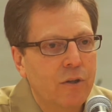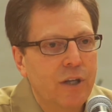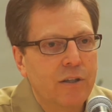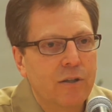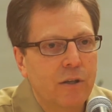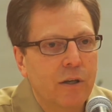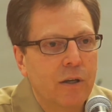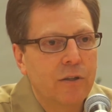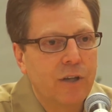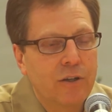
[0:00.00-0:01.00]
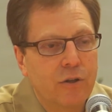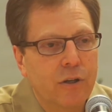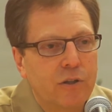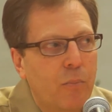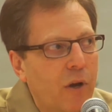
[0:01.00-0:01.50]
essentially,
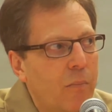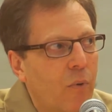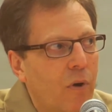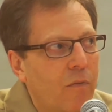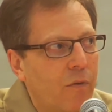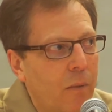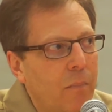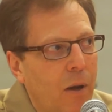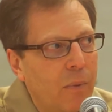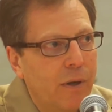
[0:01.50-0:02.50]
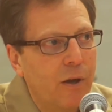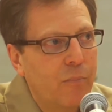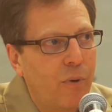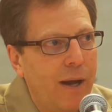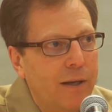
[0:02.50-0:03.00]
essentially a springboard from public
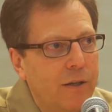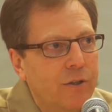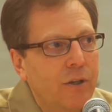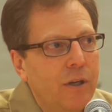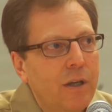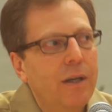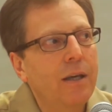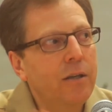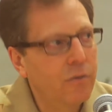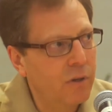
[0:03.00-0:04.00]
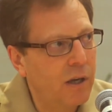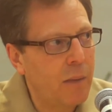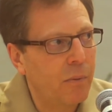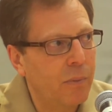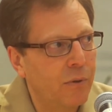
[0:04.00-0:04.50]
health practice into the
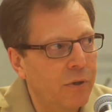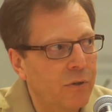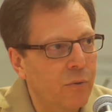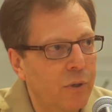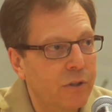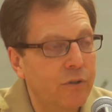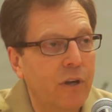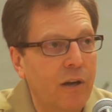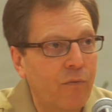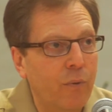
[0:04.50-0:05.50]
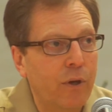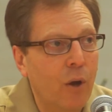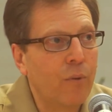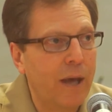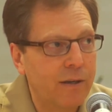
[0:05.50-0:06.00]
capability to do research. And if we
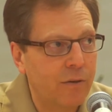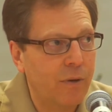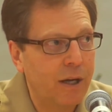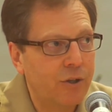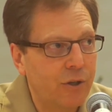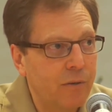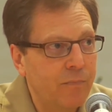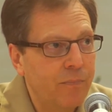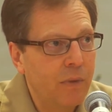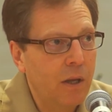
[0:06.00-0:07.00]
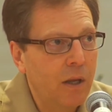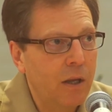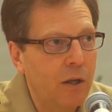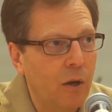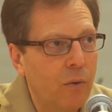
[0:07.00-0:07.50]
go that direction,
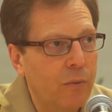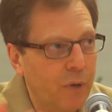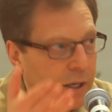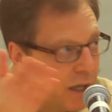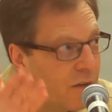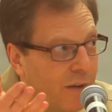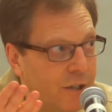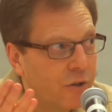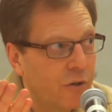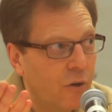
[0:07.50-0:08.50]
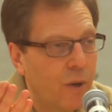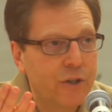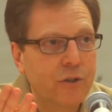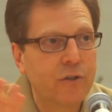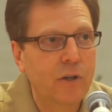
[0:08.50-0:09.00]
you know, we identify certain
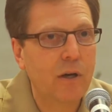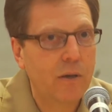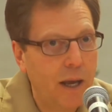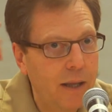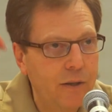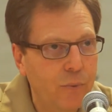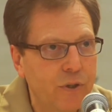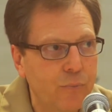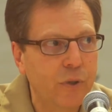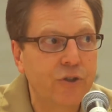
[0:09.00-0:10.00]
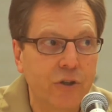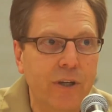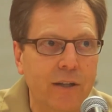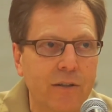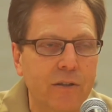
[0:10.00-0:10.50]
questions that are, hey, we should, we
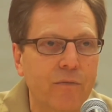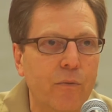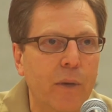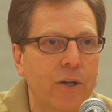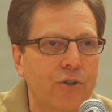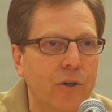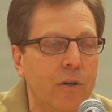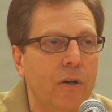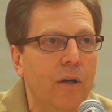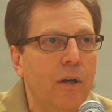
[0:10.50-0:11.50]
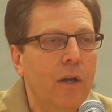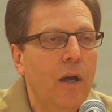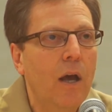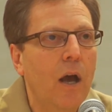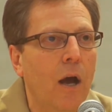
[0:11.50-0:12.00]
should get this information.
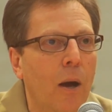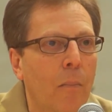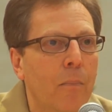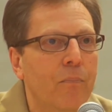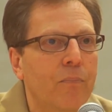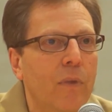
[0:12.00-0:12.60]
Um,